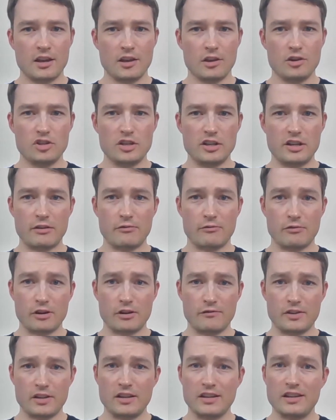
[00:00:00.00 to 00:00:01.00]
you should get
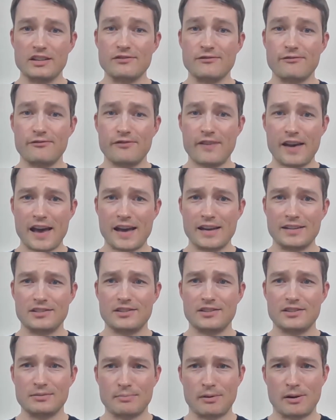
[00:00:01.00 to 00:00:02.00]
rid of it as
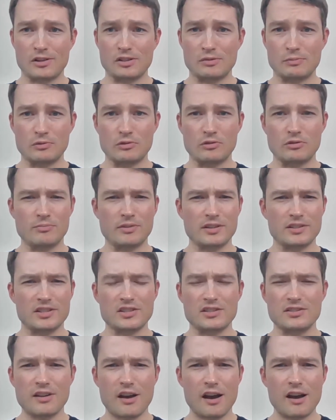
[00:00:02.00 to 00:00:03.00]
fast as possible because
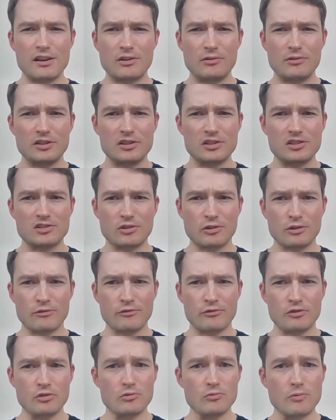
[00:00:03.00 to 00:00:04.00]
it's not going to
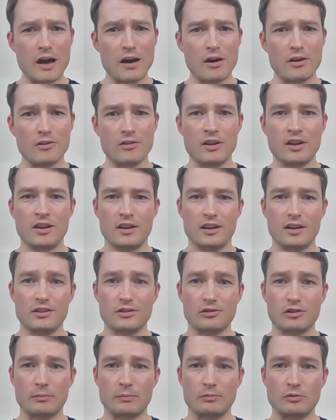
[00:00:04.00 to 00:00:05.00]
serve you well in
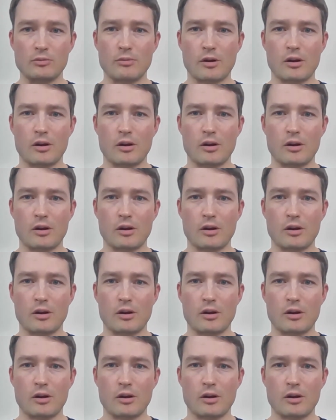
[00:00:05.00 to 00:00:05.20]
the crypto